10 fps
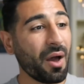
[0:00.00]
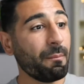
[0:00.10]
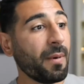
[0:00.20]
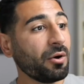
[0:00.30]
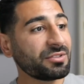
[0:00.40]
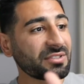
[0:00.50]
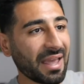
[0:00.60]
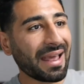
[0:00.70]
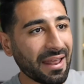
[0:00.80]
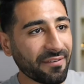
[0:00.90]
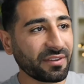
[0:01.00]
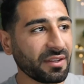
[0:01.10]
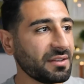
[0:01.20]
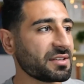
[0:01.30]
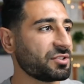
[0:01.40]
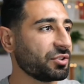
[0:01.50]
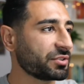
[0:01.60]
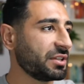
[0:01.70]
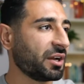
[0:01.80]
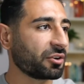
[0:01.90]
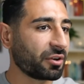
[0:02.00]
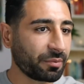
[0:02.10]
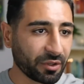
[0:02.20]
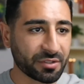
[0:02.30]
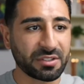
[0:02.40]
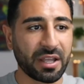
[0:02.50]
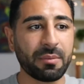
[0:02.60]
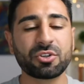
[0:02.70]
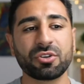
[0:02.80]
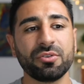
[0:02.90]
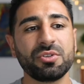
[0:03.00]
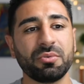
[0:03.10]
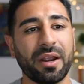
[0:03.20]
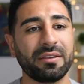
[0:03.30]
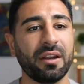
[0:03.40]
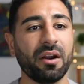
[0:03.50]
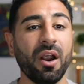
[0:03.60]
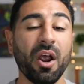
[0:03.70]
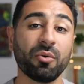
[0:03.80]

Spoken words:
Most NFTs, as you'll see on CryptoSlam, it shows you right there,